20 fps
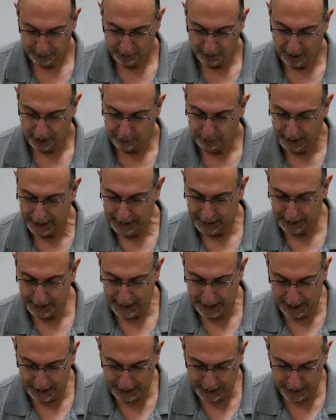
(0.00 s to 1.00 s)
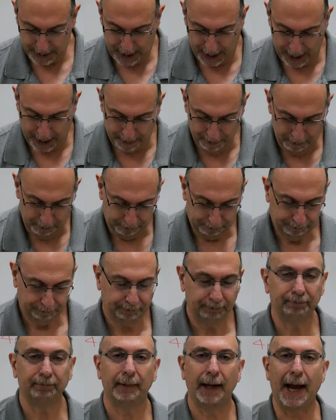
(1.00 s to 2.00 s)
A great Canadian name,
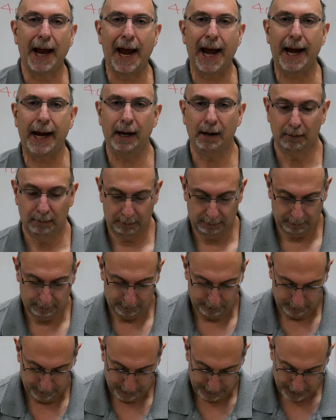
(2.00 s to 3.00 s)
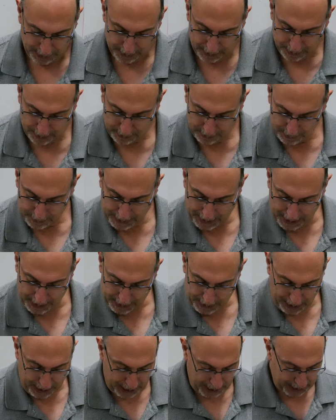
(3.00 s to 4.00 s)
A.
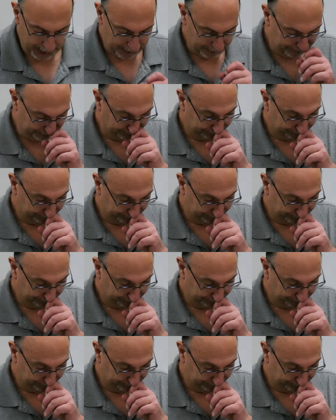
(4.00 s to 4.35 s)
10A.